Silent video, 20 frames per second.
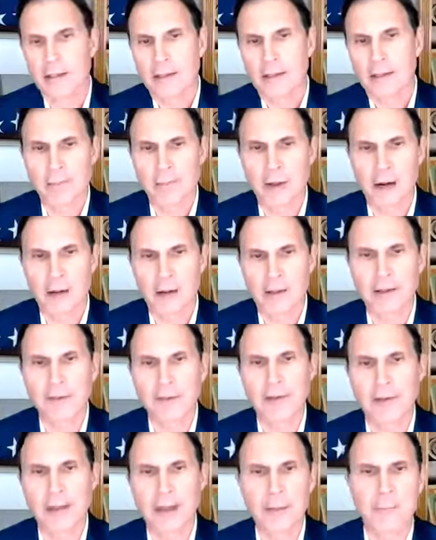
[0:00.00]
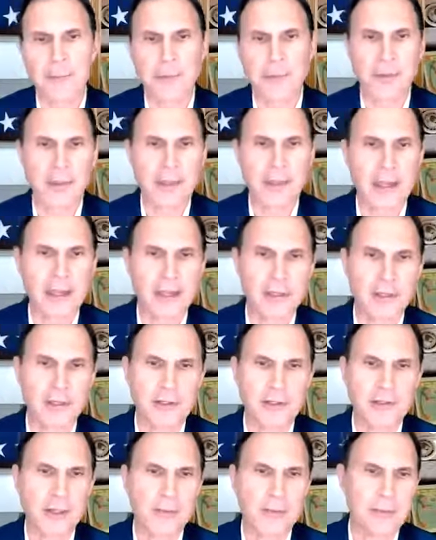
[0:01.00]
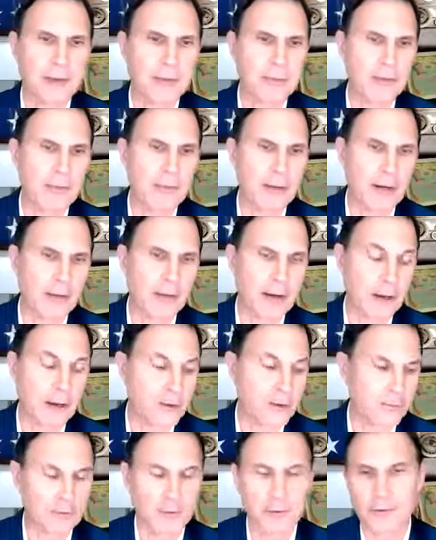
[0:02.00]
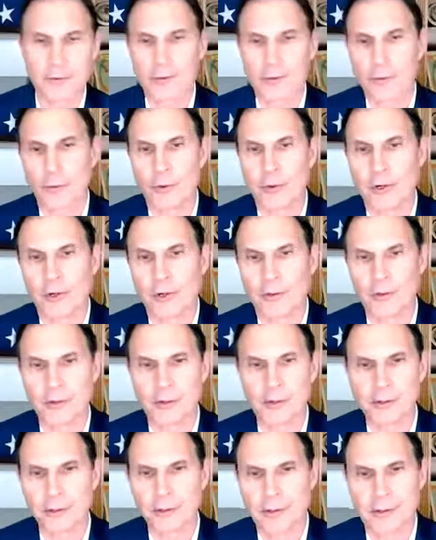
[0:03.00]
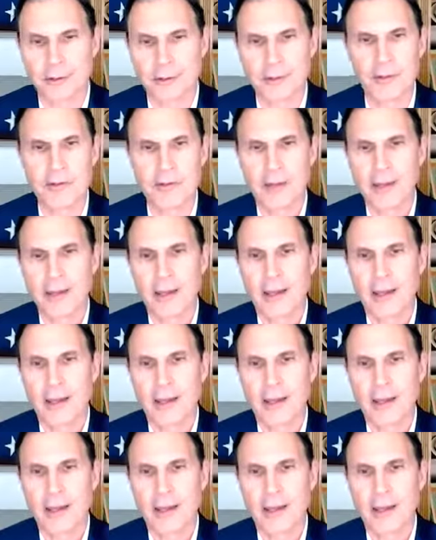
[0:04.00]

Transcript: these monolithic applications that maybe have been around for 20 or 30 years